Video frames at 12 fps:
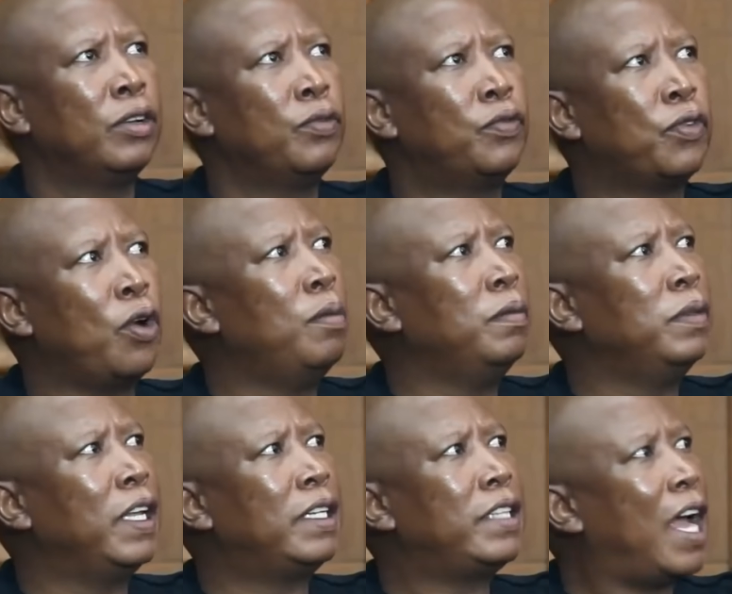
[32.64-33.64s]

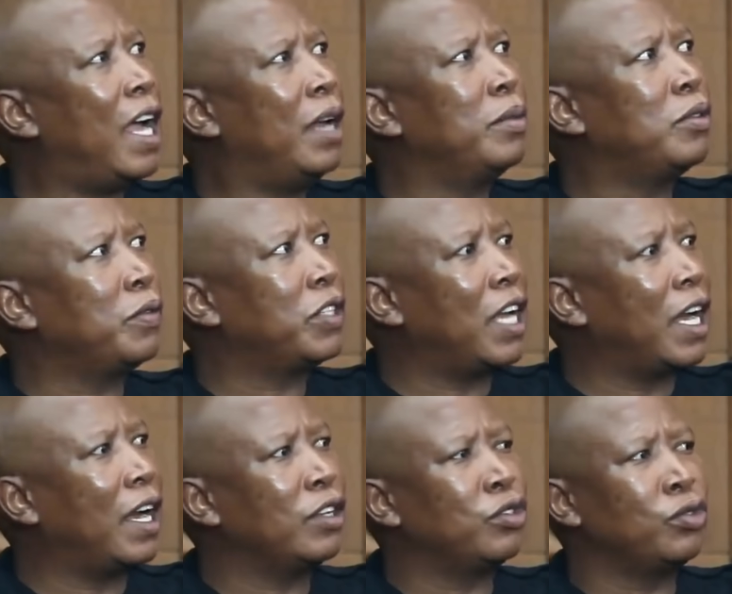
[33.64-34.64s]
from the times of
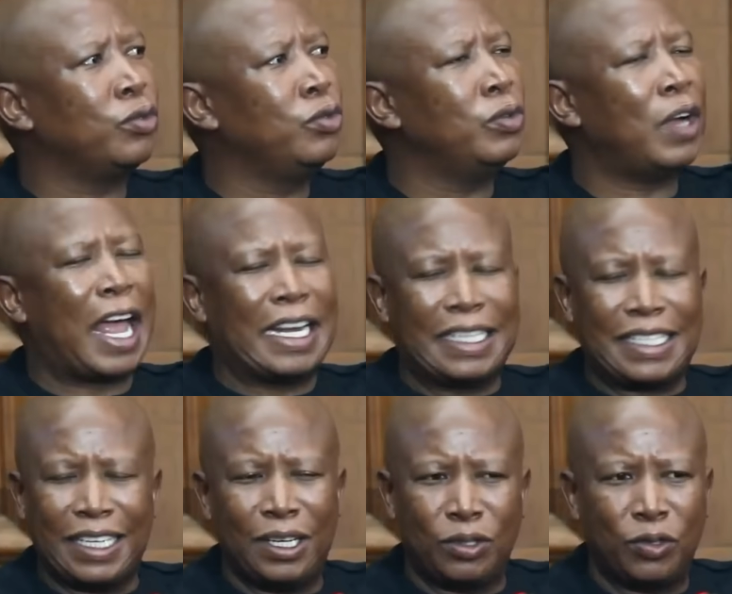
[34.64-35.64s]
Shaka Zulu
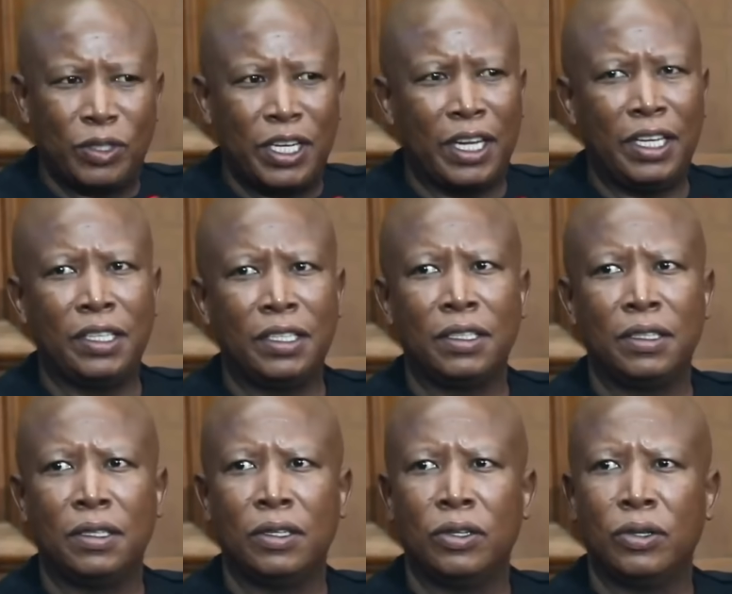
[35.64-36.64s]
until today,
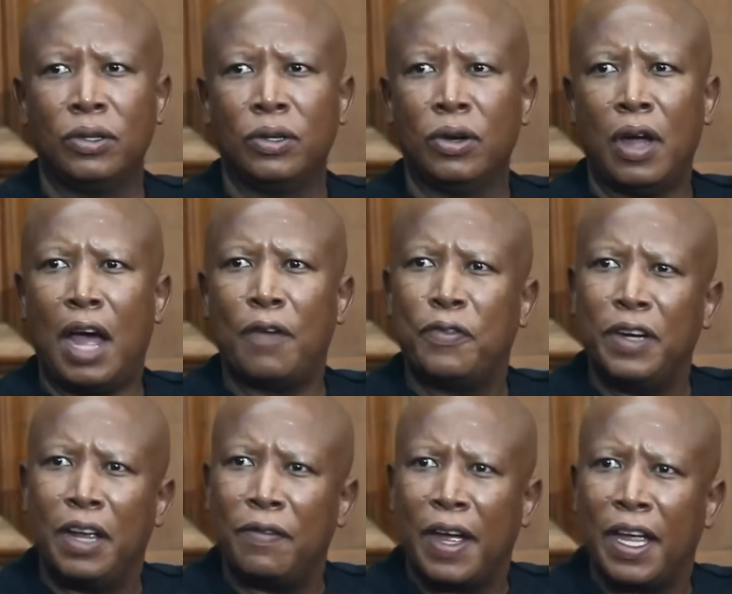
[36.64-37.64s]
I've
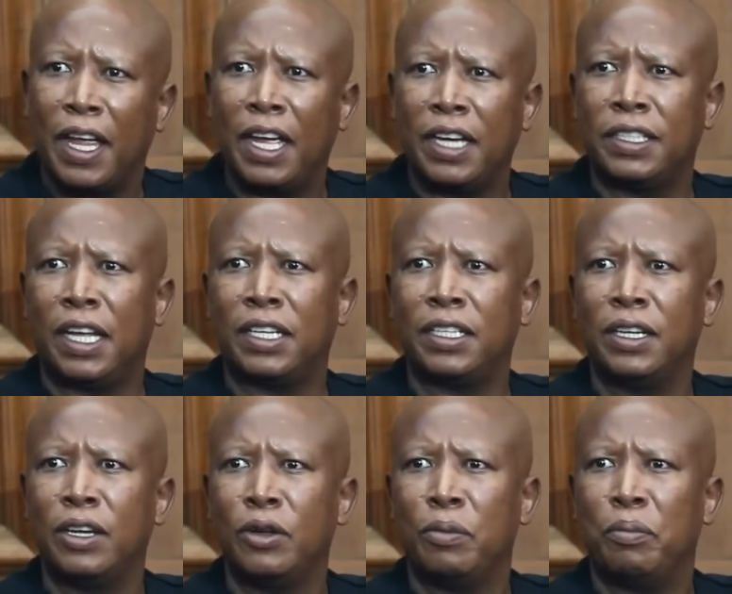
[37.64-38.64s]
never heard that
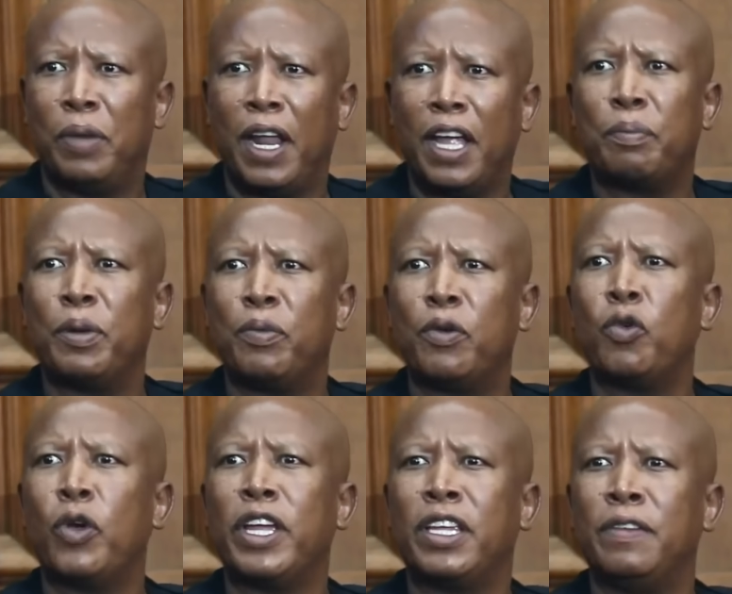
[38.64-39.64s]
black people
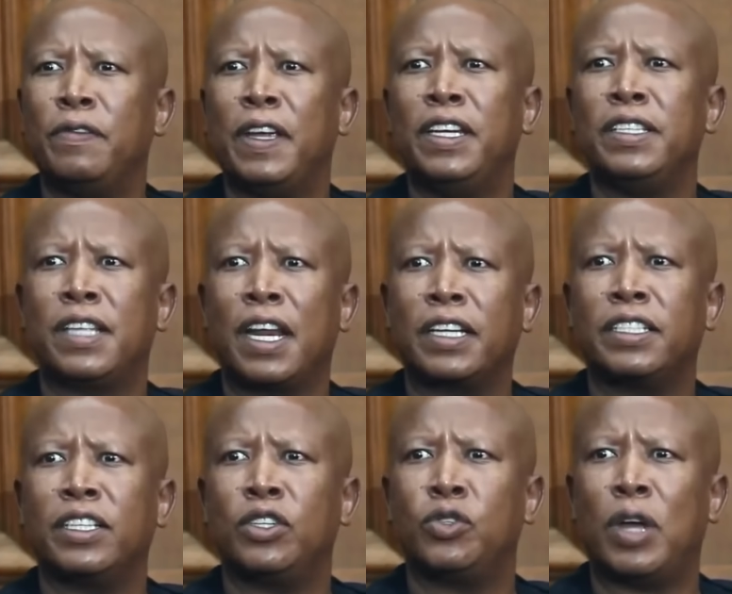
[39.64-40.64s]
were given
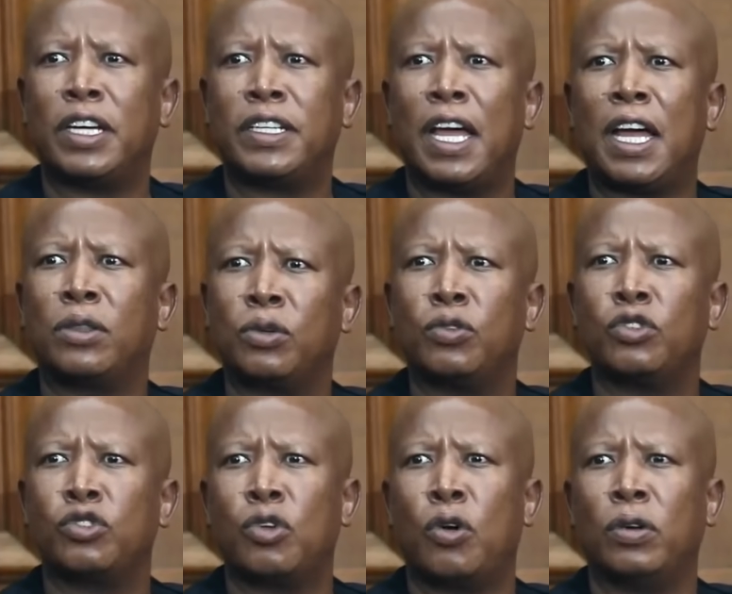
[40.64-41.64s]
instruction to attack through
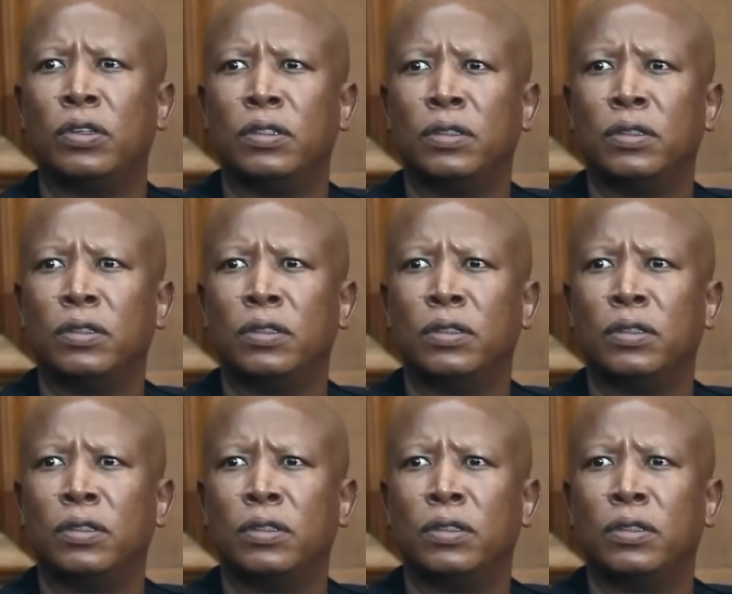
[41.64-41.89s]
song.